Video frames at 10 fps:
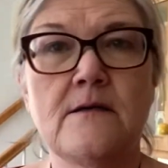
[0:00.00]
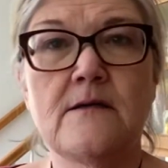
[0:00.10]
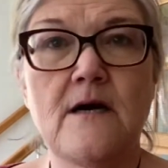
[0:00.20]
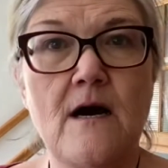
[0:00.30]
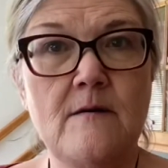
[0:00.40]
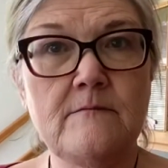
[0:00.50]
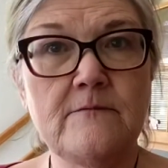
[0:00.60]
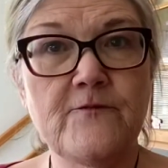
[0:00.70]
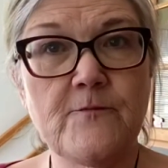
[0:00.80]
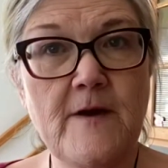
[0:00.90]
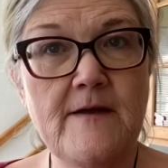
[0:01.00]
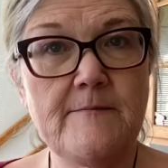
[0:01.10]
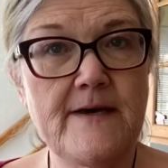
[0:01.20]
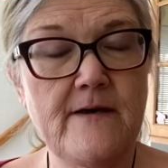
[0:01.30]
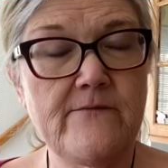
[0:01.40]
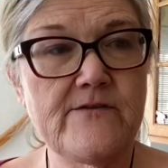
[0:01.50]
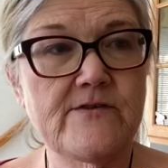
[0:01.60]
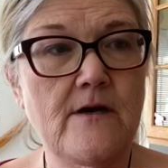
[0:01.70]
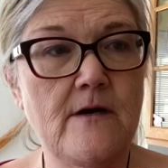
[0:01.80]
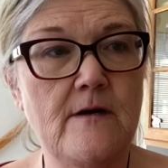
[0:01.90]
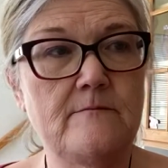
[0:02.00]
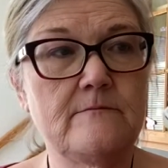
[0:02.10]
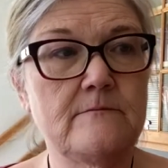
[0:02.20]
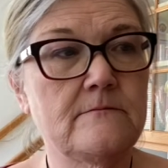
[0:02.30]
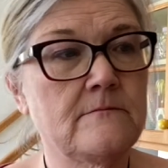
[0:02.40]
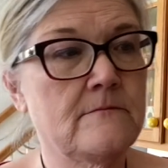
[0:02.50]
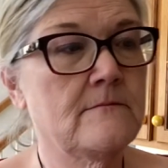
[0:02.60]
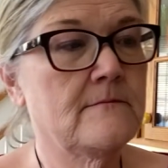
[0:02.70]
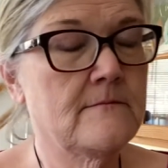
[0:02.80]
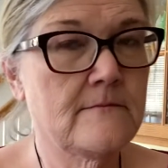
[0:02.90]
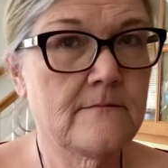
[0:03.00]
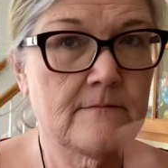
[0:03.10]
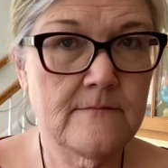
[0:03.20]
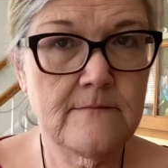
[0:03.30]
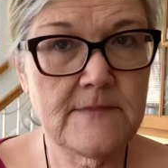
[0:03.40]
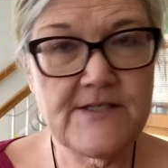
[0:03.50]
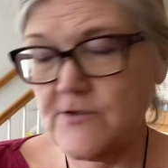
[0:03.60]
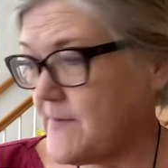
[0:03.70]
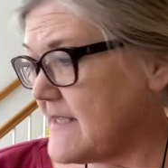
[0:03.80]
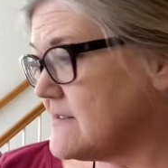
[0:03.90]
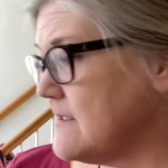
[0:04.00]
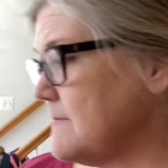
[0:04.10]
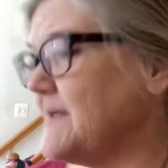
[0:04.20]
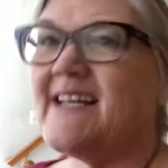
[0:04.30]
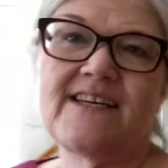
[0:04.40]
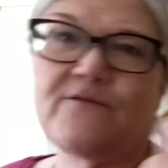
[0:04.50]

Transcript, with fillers: gum for my Bev's um, Easter basket that I get